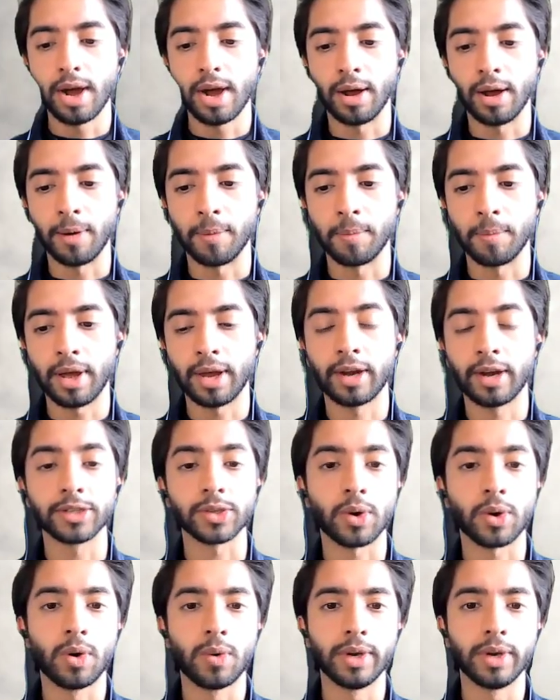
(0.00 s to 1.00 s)
And
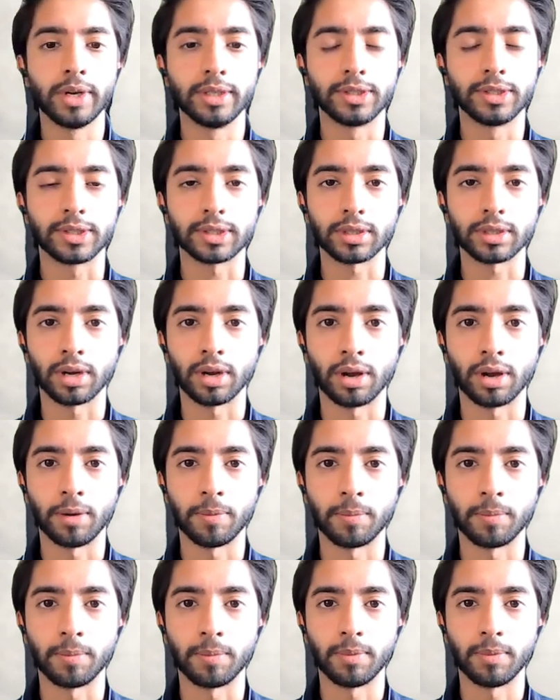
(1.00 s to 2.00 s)
as always,
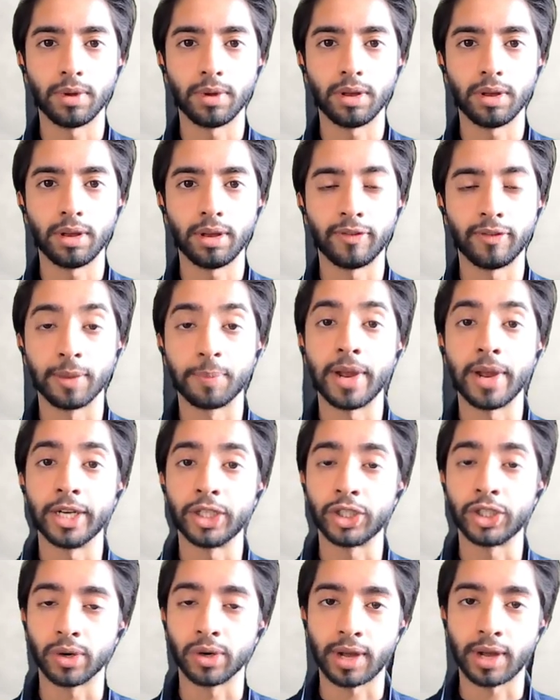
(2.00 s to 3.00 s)
if the
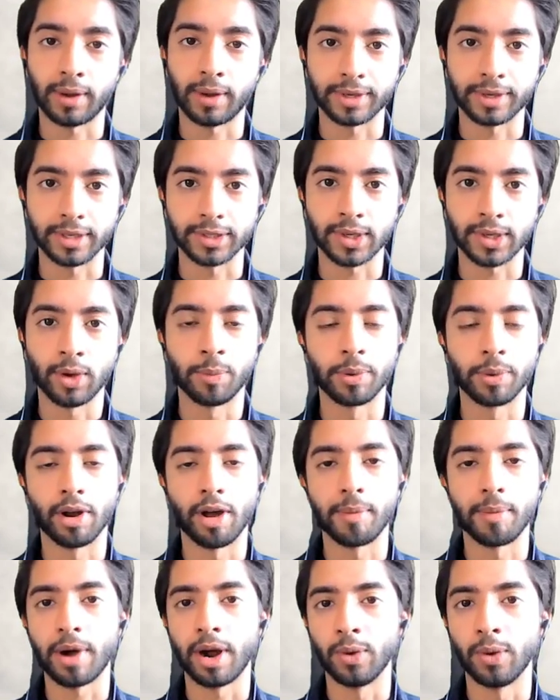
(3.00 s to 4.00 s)
Patreon account does open
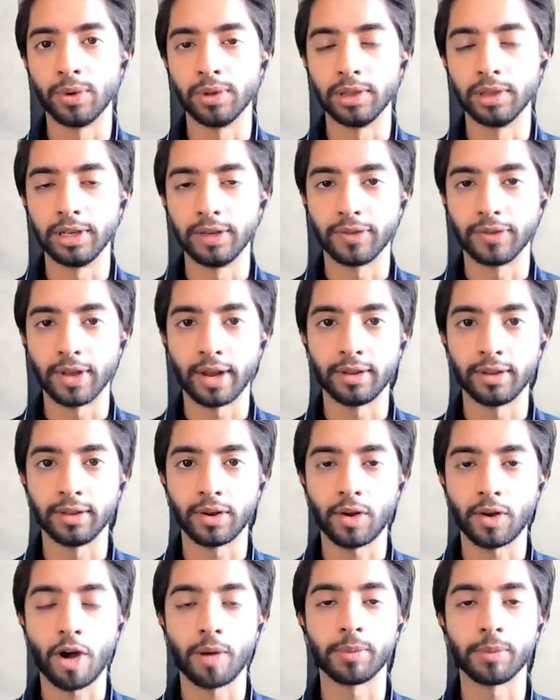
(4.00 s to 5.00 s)
up, I will leave that in
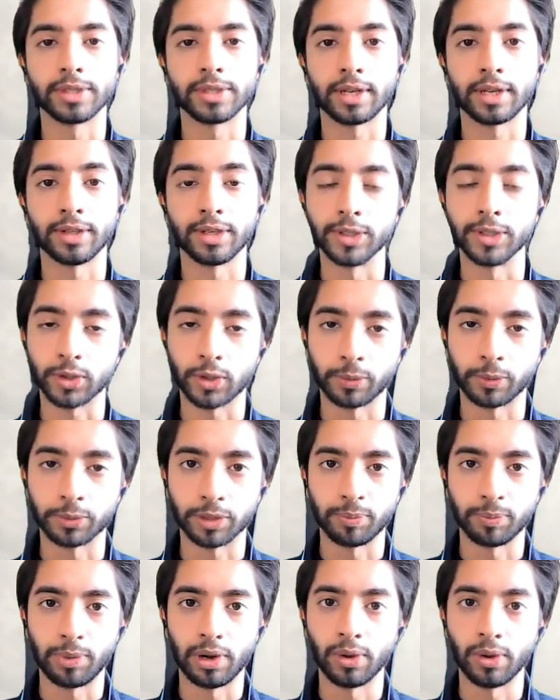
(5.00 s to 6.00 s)
the comments and the
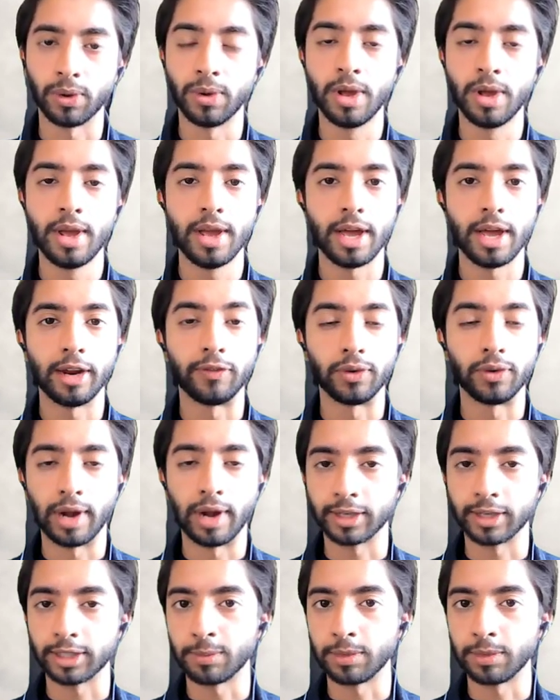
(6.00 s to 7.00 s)
description below. And if you'd
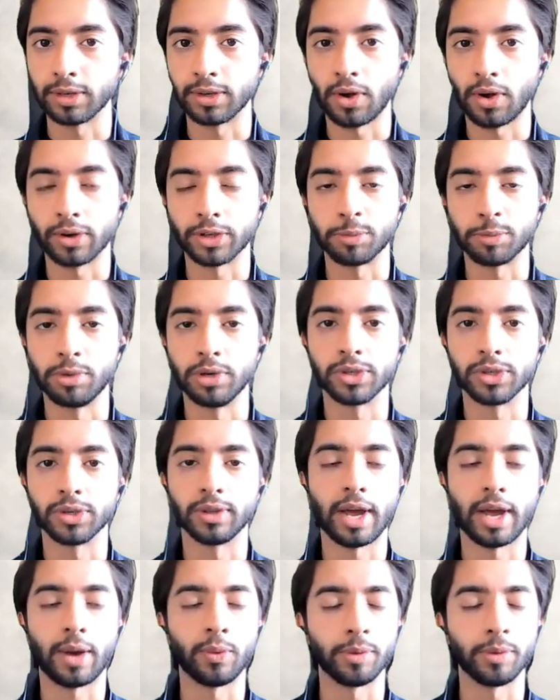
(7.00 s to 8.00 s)
like to make a
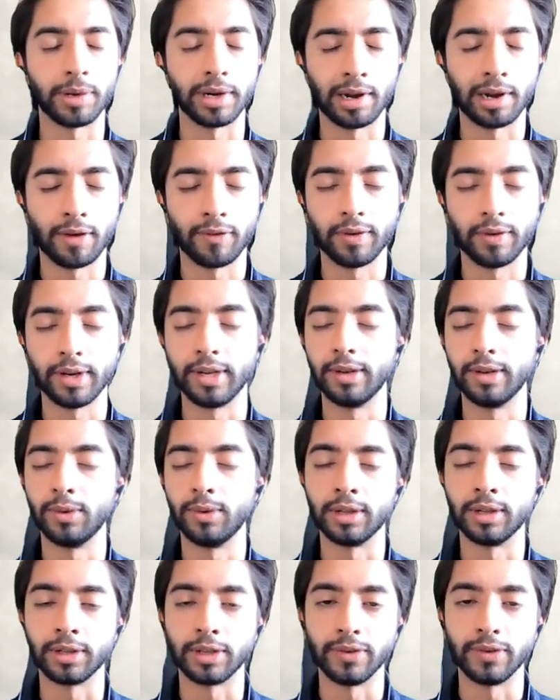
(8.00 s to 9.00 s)
contribution, that would be lovely.
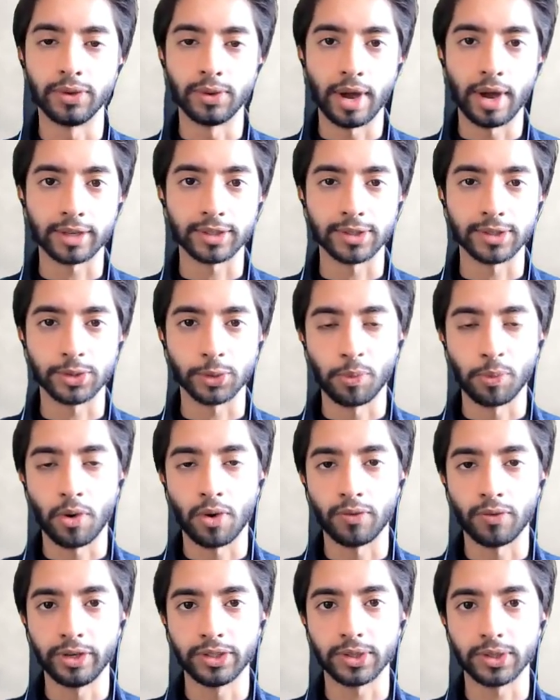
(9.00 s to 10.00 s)
It'll give you access to
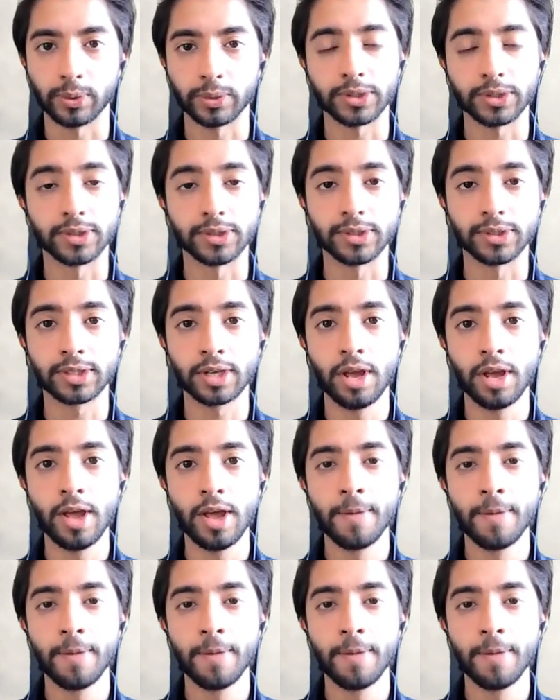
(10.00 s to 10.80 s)
more resources.